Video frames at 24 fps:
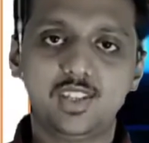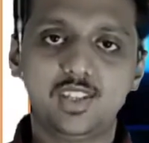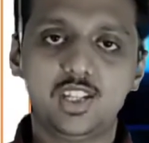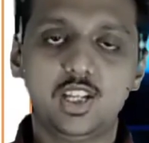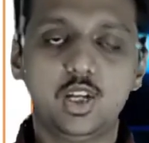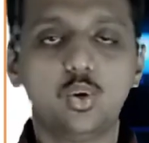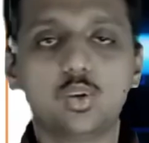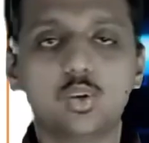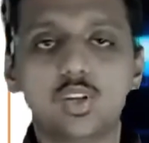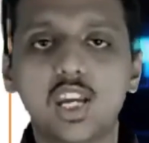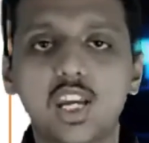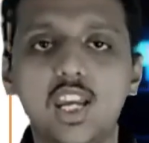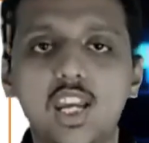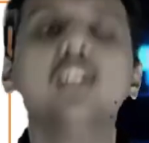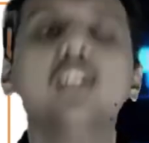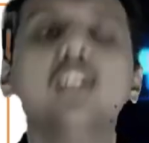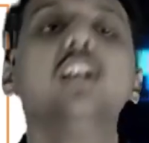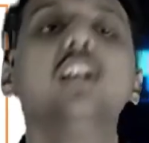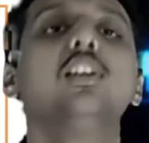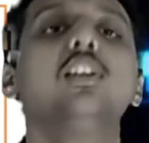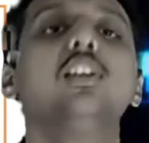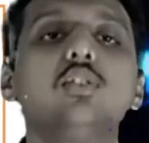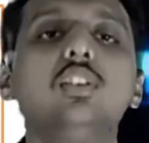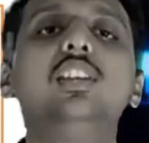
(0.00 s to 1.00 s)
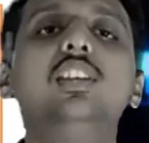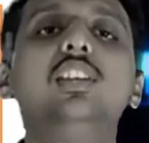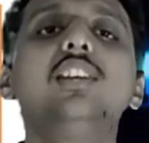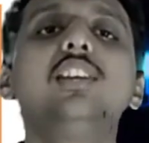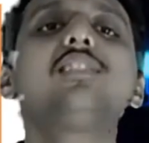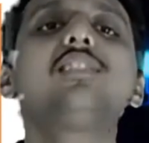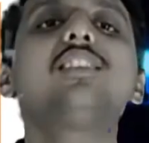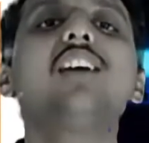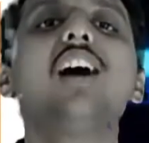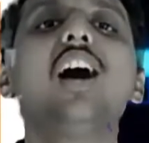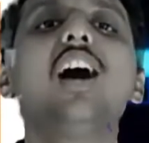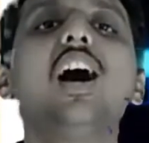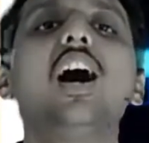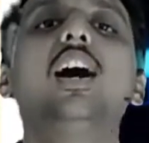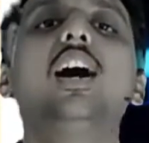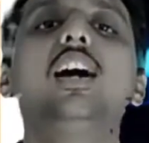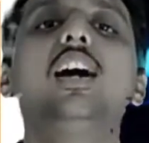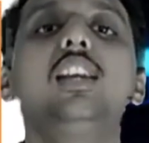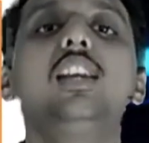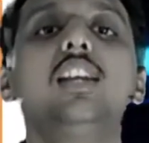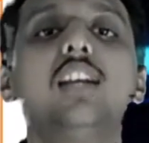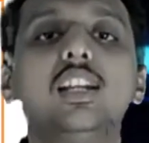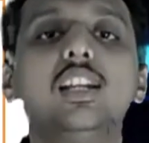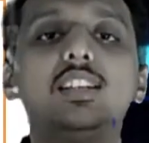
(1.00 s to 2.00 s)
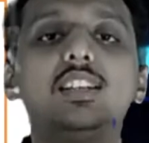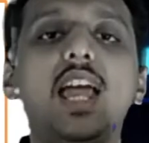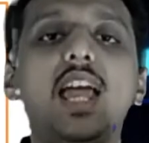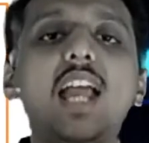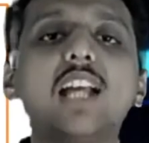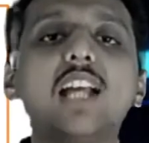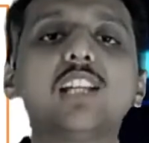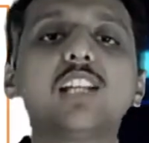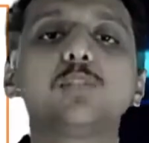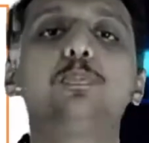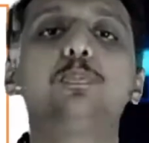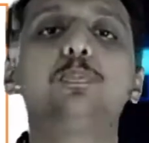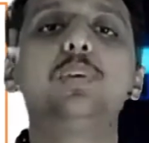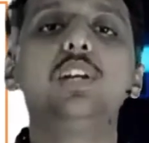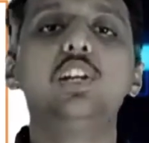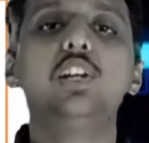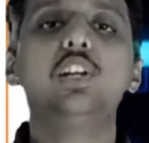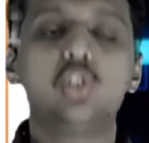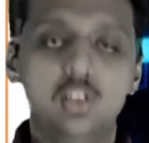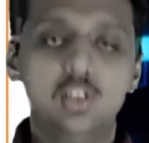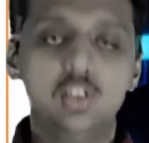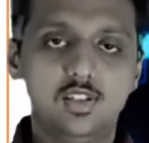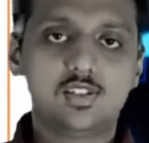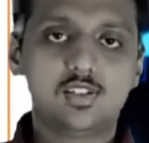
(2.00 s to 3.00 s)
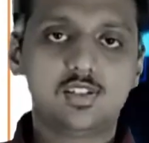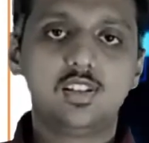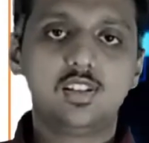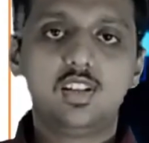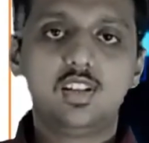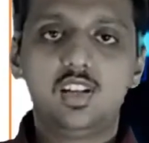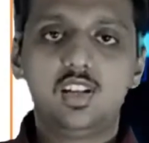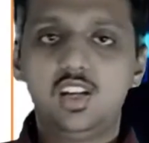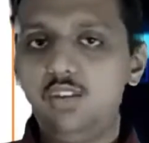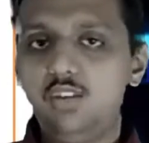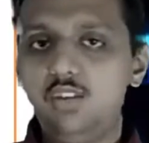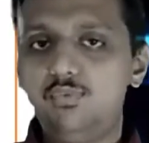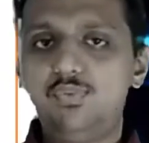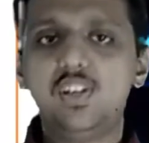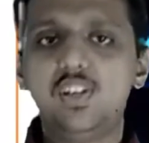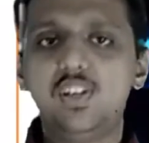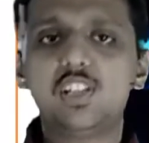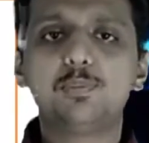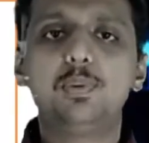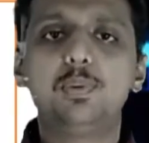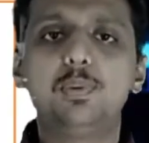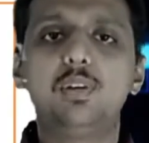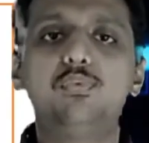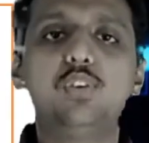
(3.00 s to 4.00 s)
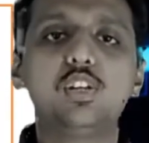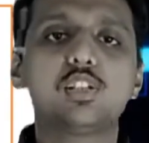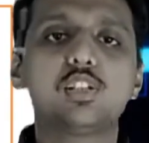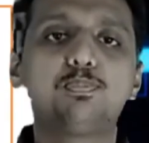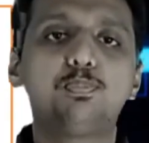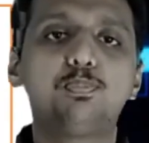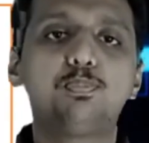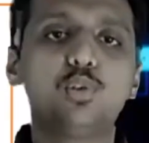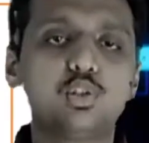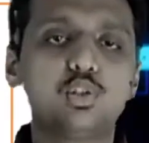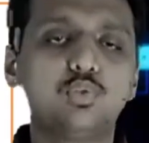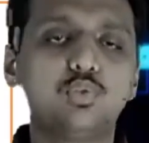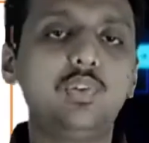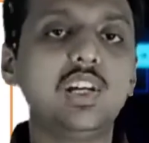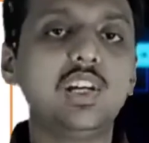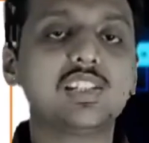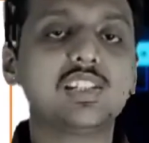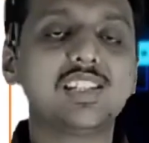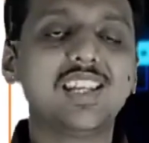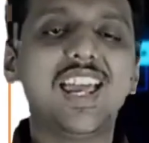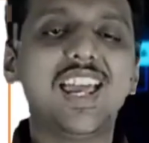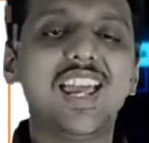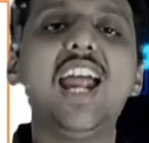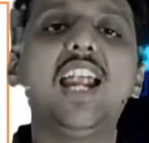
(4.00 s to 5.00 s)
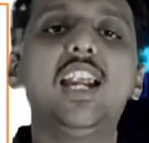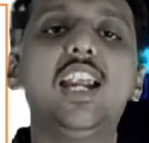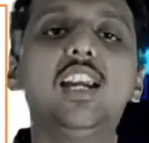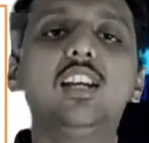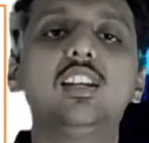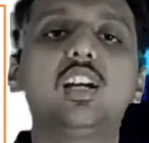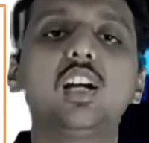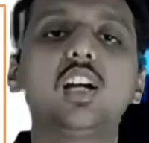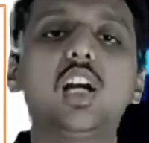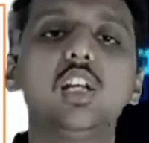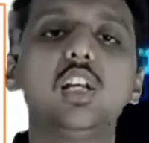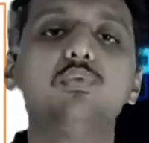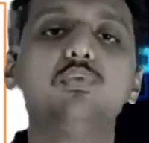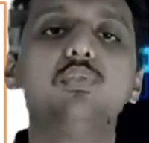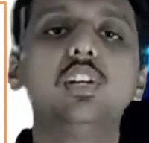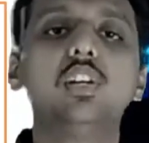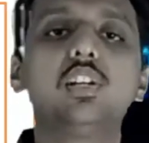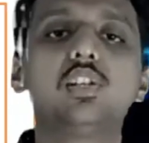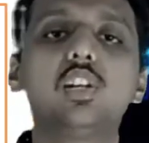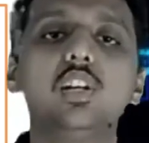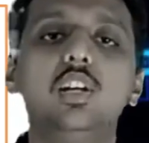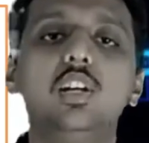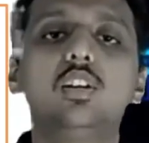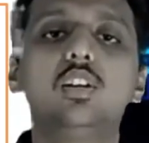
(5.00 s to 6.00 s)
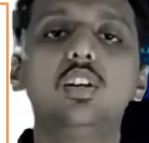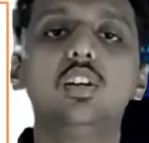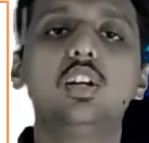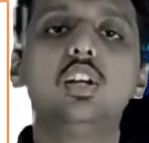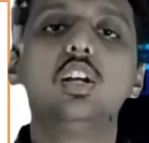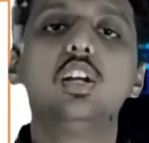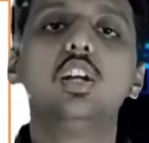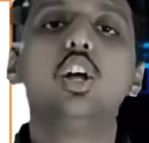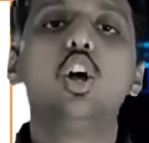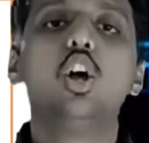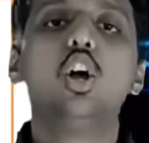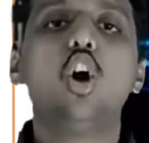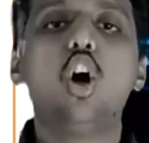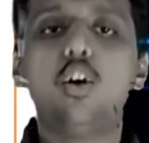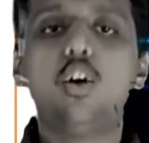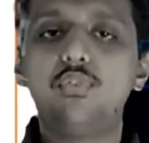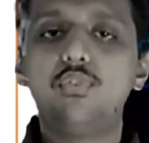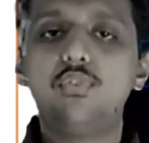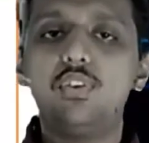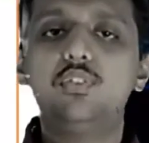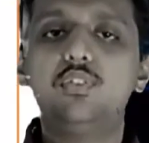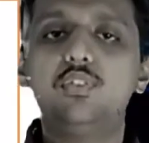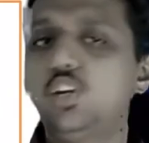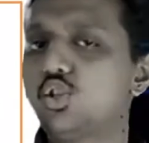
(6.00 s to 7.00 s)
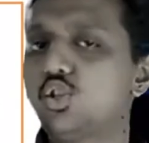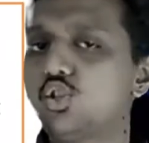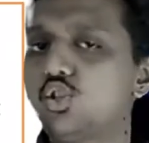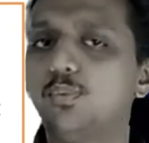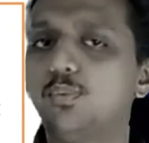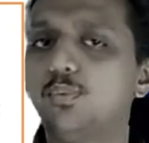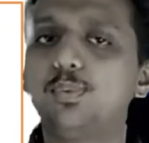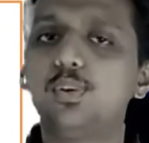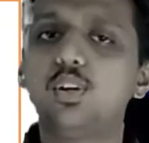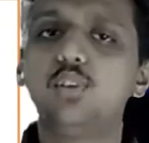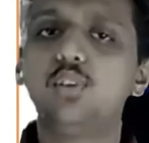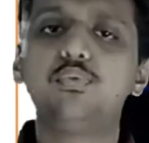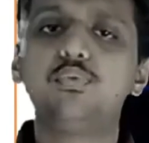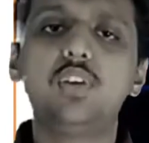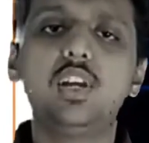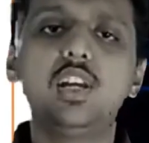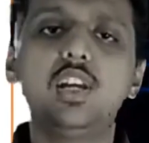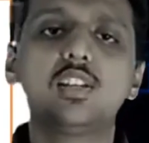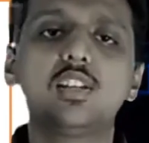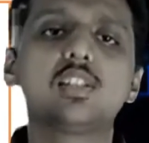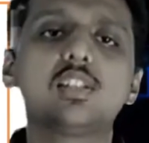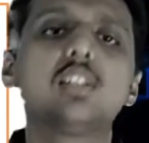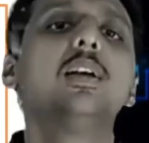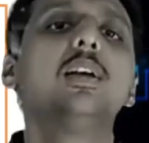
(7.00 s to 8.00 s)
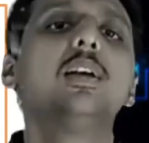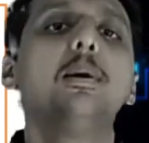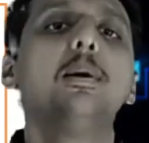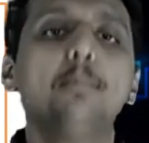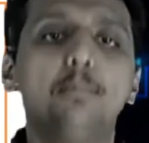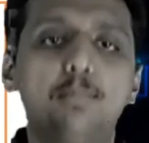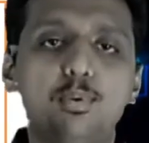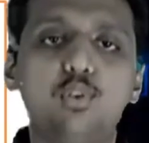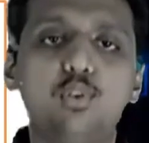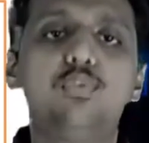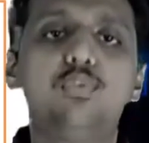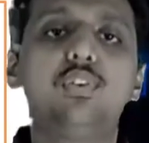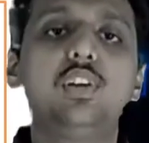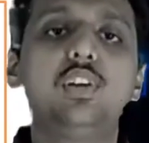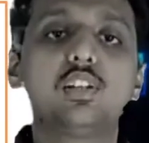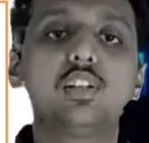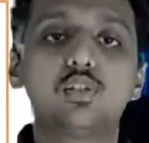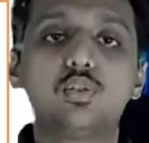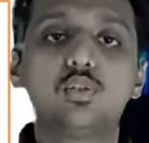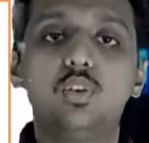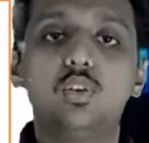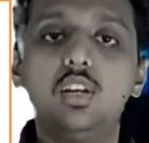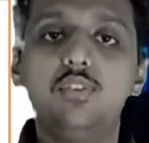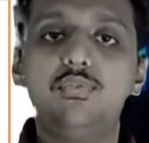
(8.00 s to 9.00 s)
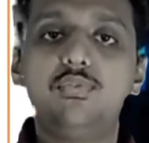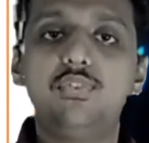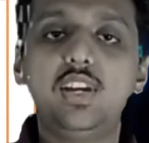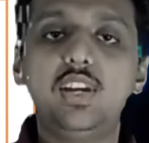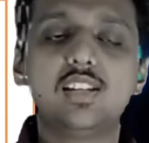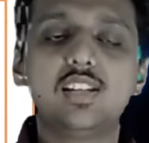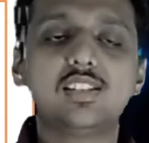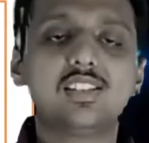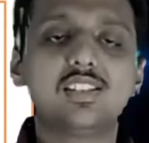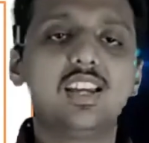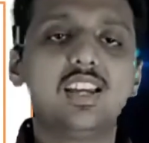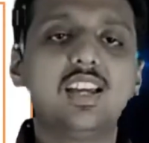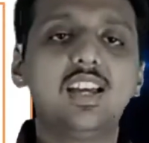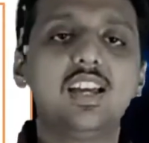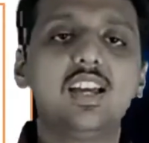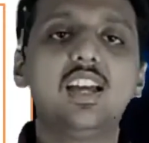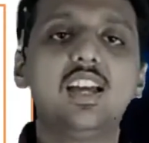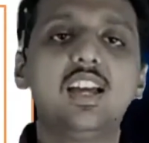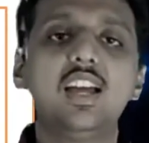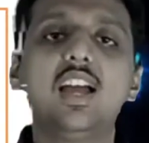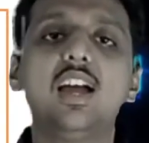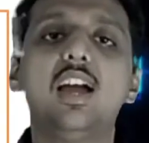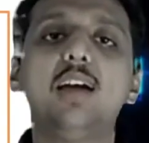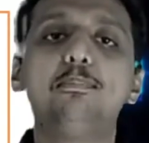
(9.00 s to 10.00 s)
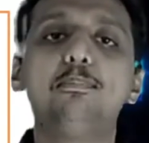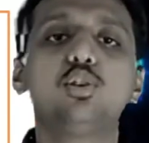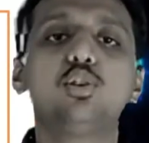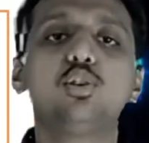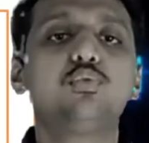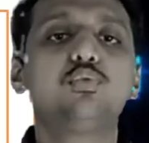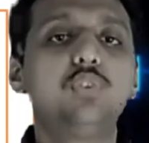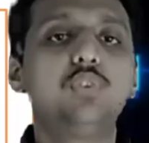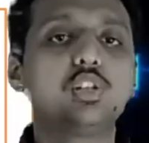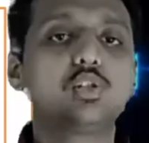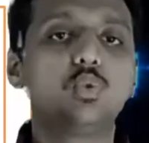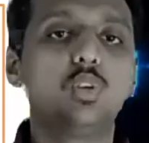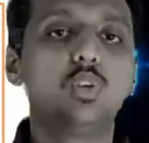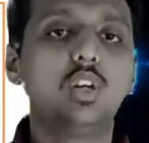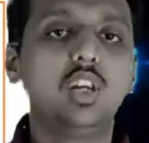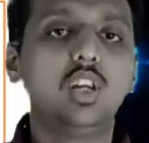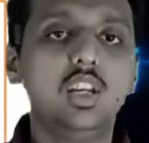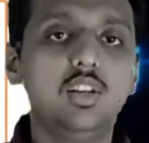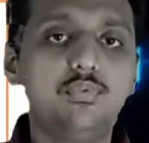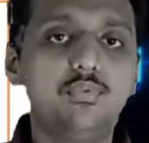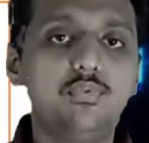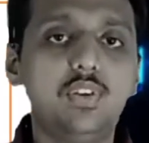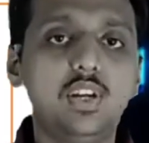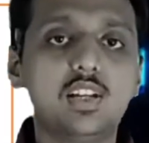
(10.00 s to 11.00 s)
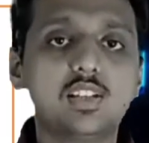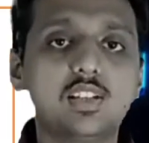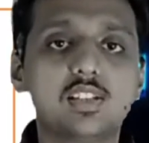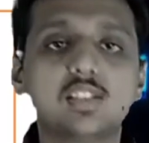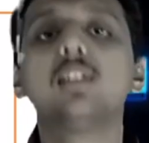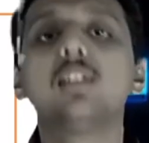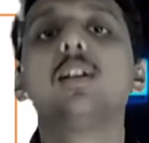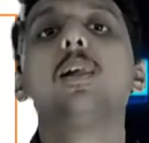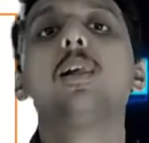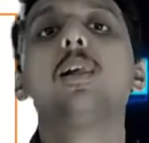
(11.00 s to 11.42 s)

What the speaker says: Okay, so these are the expressions infix, prefix, postfix and the conversion of infix to prefix, prefix to infix, a postfix to infix,